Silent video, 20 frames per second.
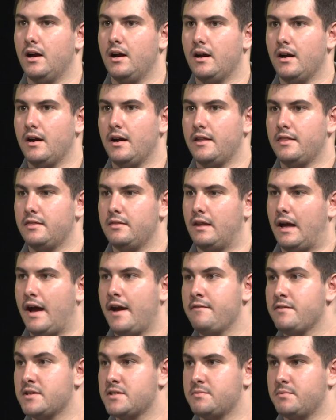
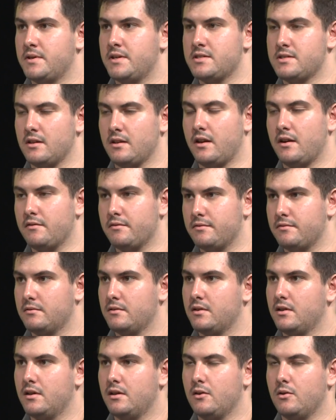I've experienced a lot of,
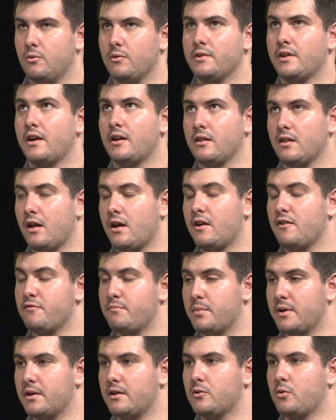well, not a lot
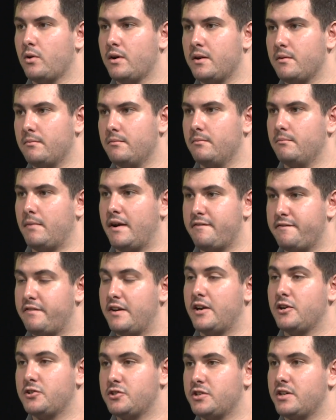of, but my
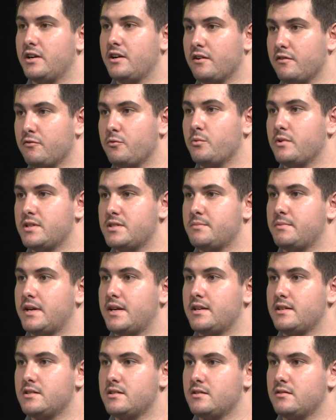fair share of wrist
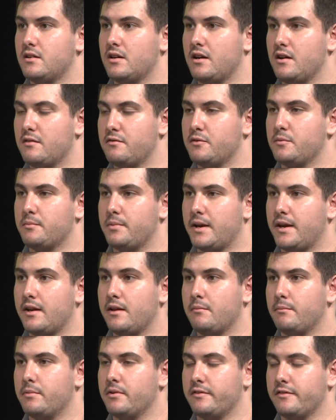pains
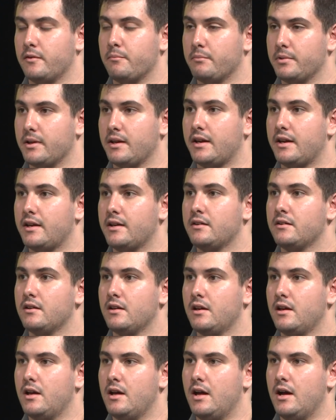from playing.
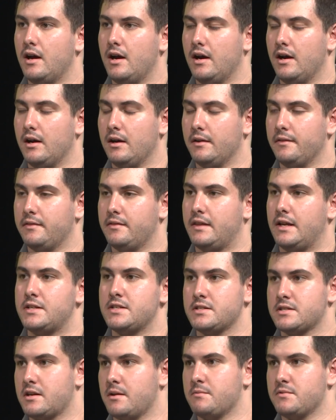That
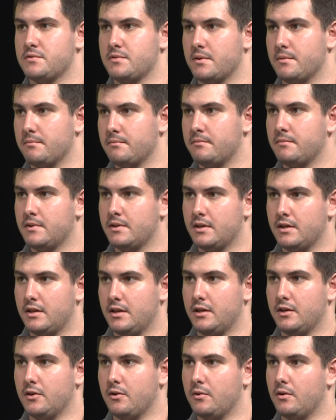just comes from,
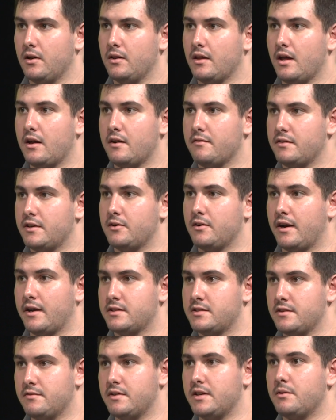a lot of
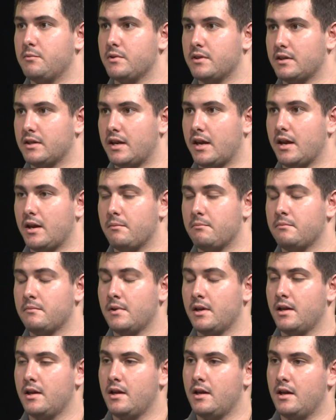interactivity with the game.